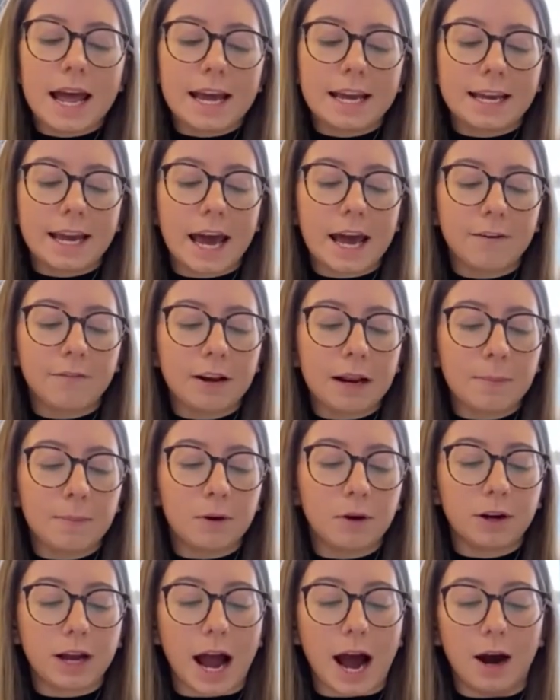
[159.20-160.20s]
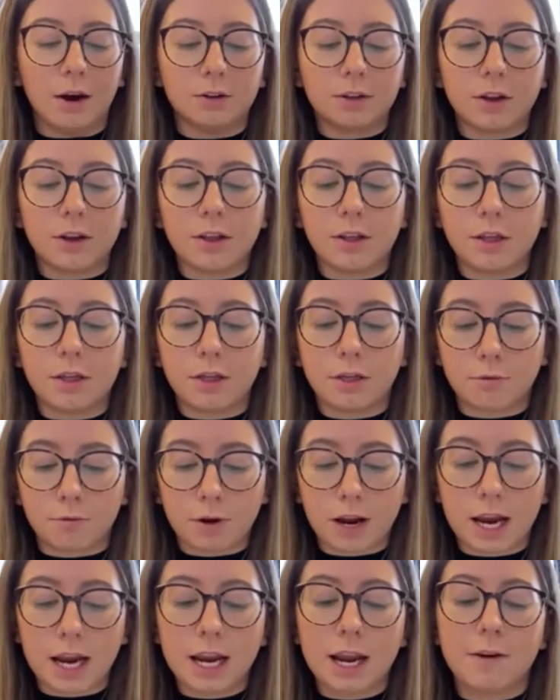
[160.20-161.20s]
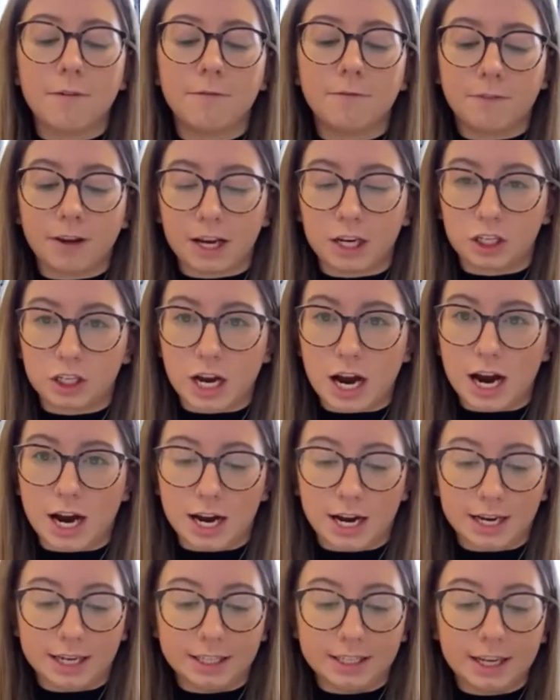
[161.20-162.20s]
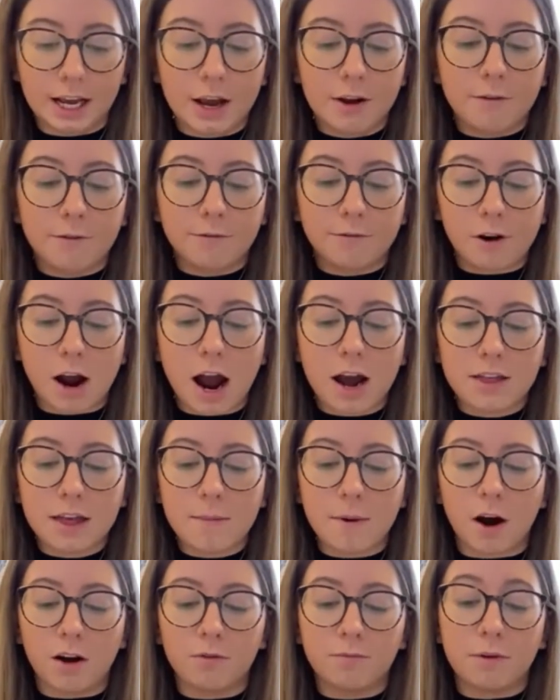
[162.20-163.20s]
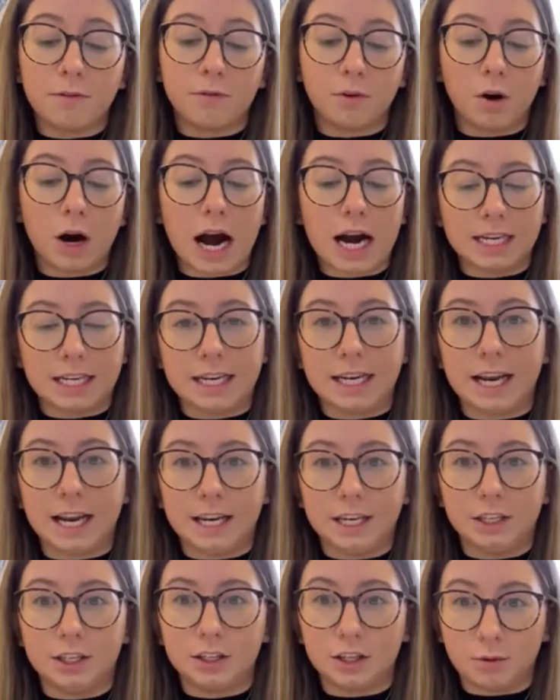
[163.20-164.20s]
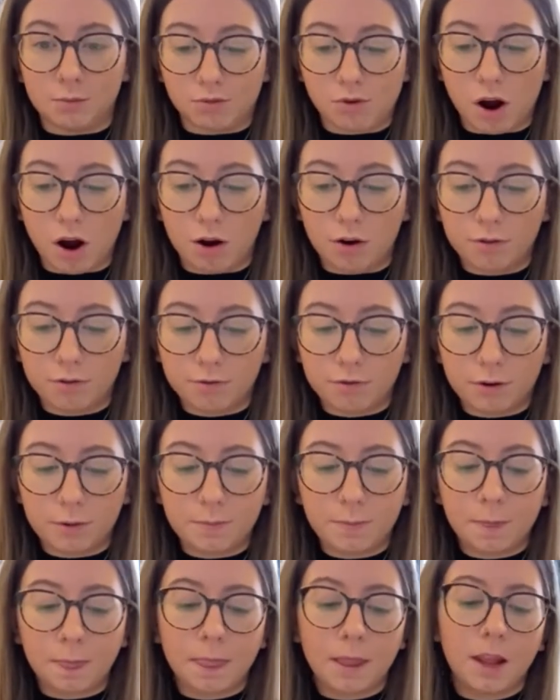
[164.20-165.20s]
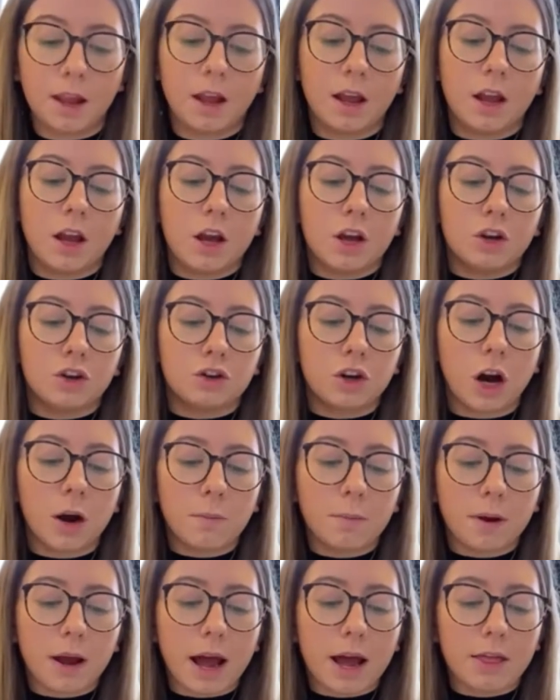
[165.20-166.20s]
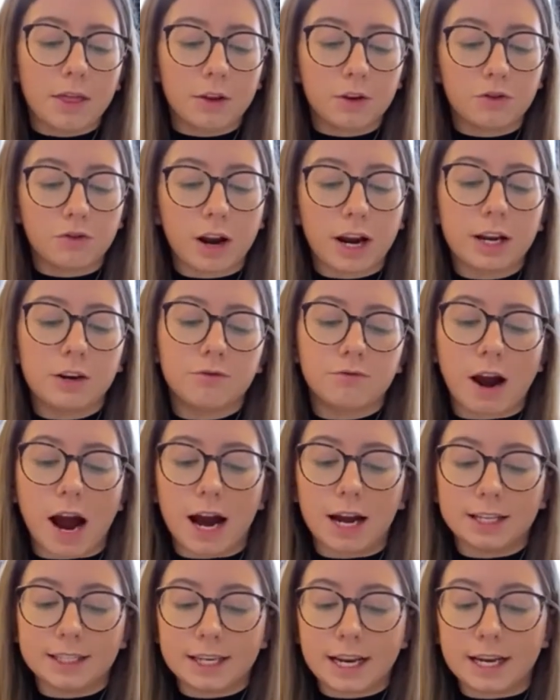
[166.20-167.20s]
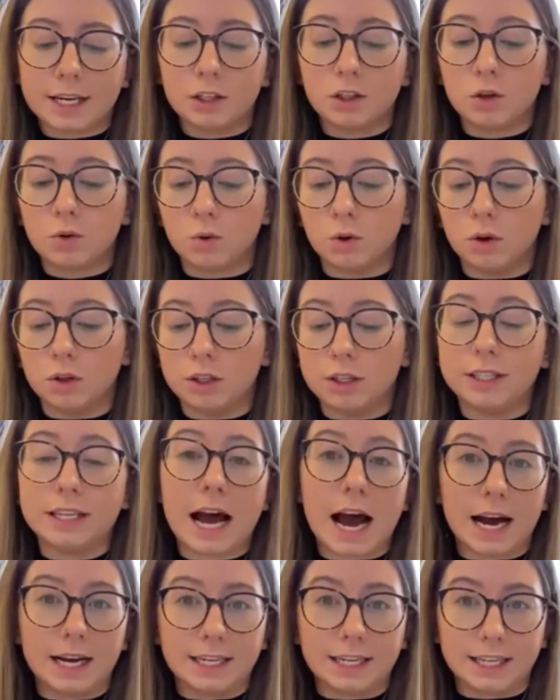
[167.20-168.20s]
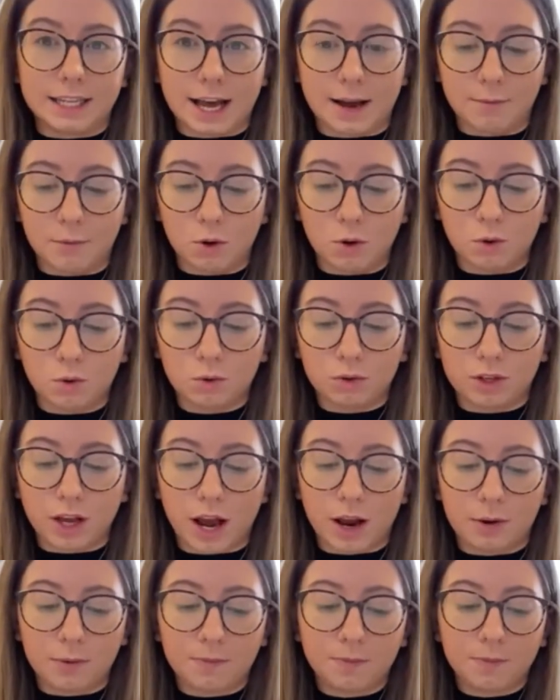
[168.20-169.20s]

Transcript: Carefully pluck out three fish eyes, fry them off before adding into the broth. Chop the drained rats into quarters, adding them also.